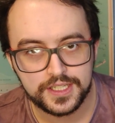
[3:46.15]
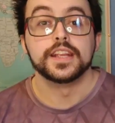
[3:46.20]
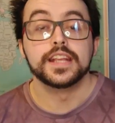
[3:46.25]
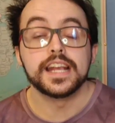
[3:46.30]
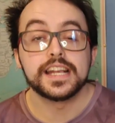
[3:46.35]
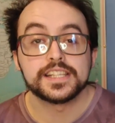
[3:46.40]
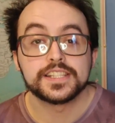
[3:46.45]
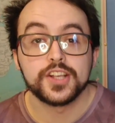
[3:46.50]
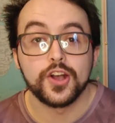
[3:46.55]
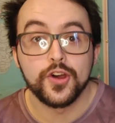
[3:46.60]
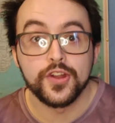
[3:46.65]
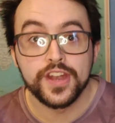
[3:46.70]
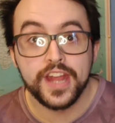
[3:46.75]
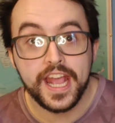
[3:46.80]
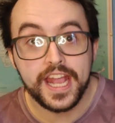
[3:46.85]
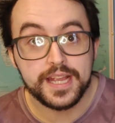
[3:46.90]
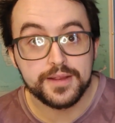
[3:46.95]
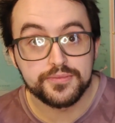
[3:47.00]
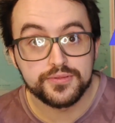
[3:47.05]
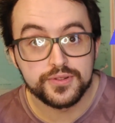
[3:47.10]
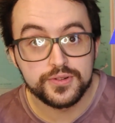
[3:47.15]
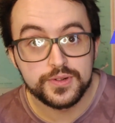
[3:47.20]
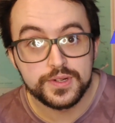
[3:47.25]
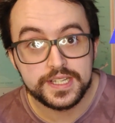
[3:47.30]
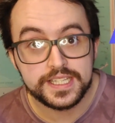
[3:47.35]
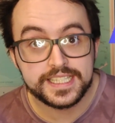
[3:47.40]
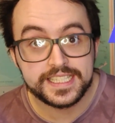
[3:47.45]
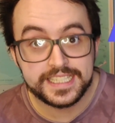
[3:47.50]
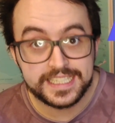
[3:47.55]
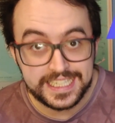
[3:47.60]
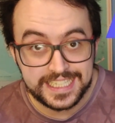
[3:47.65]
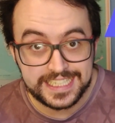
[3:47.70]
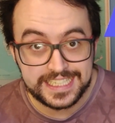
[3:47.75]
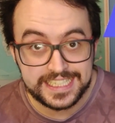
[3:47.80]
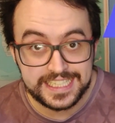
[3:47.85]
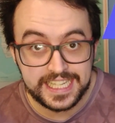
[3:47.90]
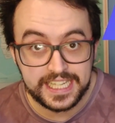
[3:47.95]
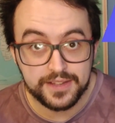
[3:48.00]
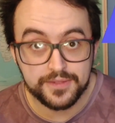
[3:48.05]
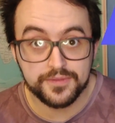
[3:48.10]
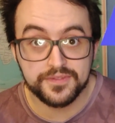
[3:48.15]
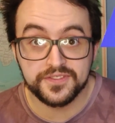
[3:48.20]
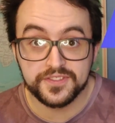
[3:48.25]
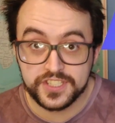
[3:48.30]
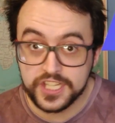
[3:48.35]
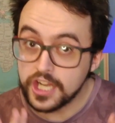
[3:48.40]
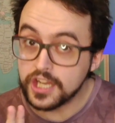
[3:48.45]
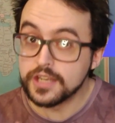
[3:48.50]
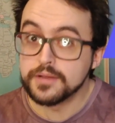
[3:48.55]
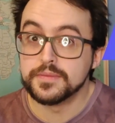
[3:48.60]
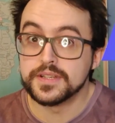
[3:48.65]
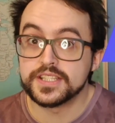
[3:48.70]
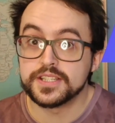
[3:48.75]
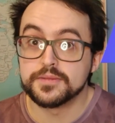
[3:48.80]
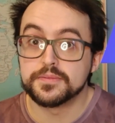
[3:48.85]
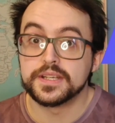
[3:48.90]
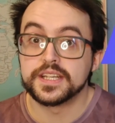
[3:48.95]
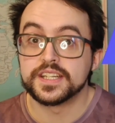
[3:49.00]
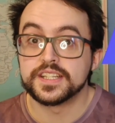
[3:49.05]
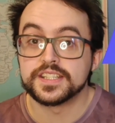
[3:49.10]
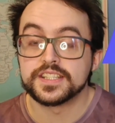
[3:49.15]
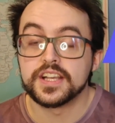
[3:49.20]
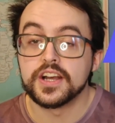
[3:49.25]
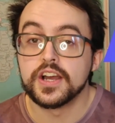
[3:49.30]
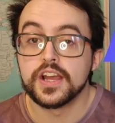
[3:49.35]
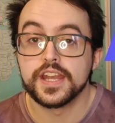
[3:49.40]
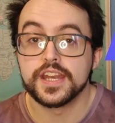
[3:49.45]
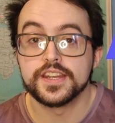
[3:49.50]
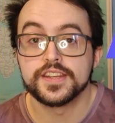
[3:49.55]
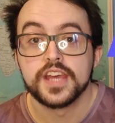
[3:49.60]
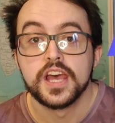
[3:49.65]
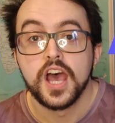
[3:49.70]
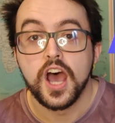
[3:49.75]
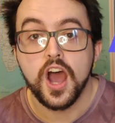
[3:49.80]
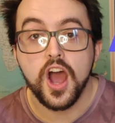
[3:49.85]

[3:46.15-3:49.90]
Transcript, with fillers: Yes, on April sixteenth, time is to be decided,